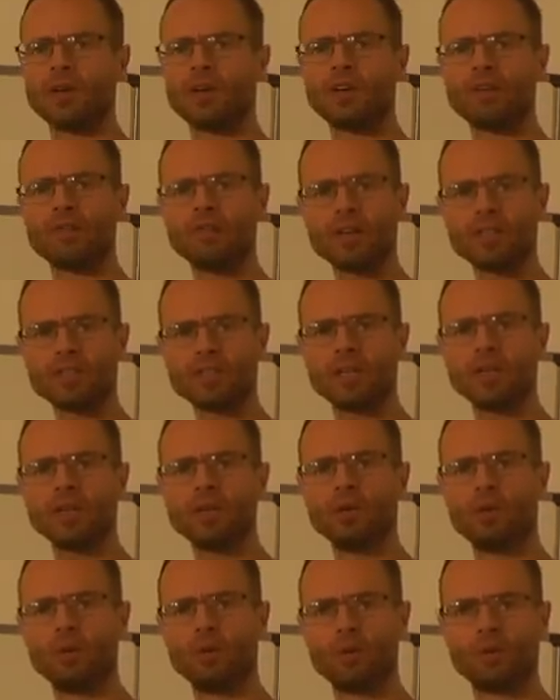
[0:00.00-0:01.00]

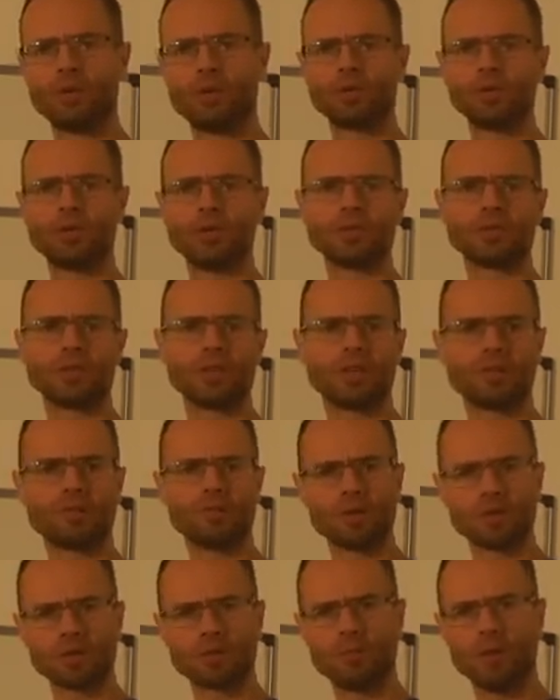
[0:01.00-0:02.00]
correcting orthodontic
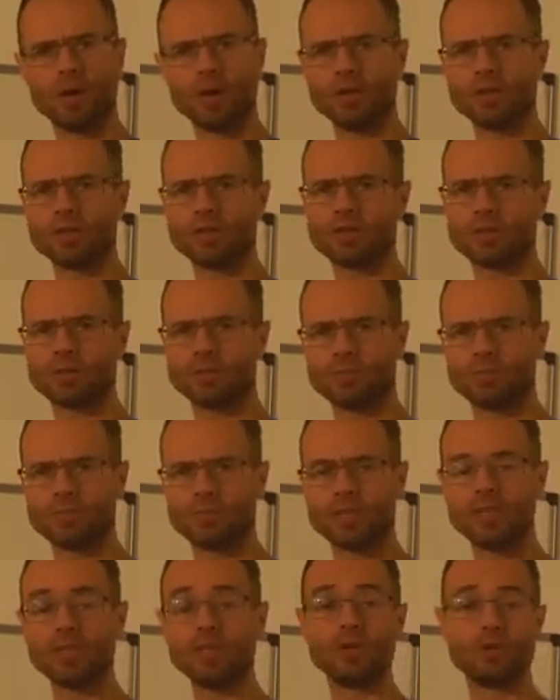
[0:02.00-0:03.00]
crossbites
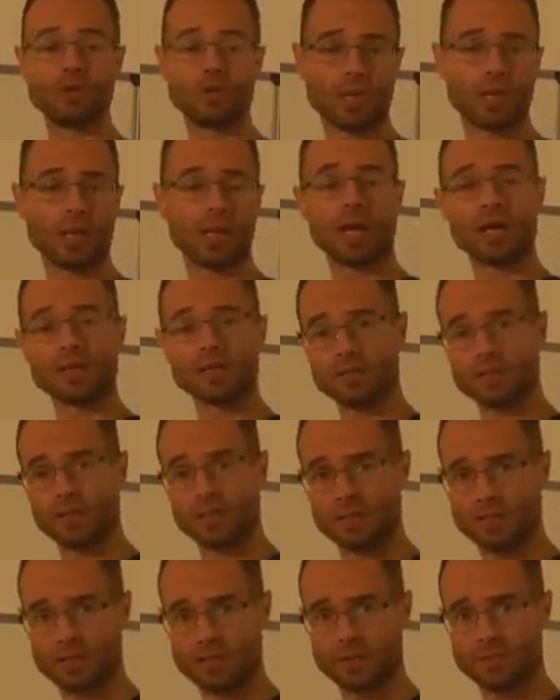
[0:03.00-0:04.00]
using
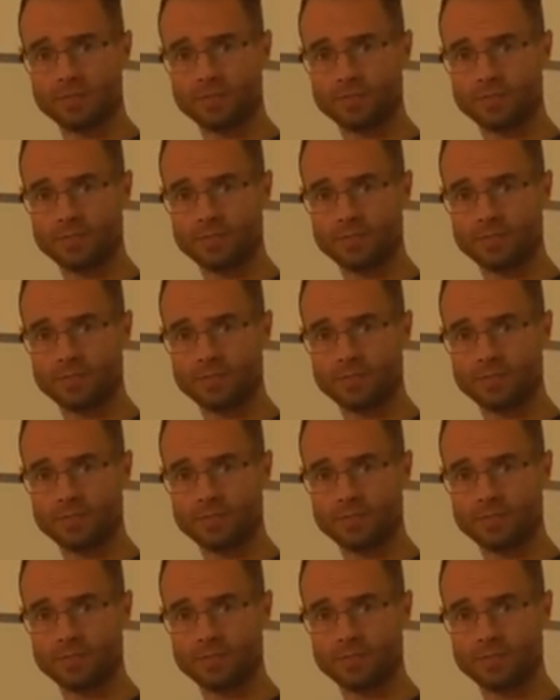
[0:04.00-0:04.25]
elastics.